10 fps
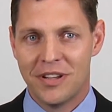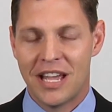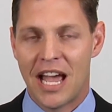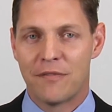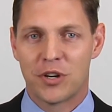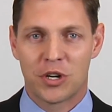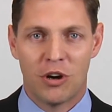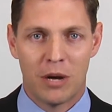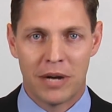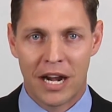Having your
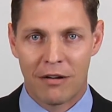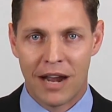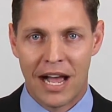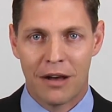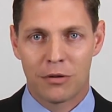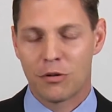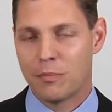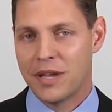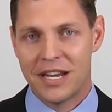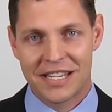gallbladder out or
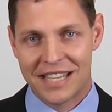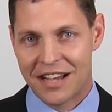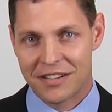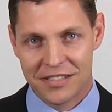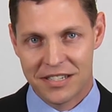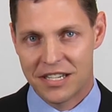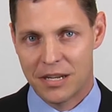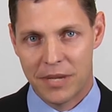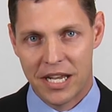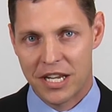appendix out doesn't tend to
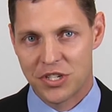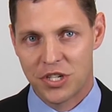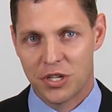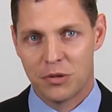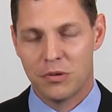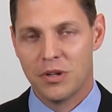be an issue.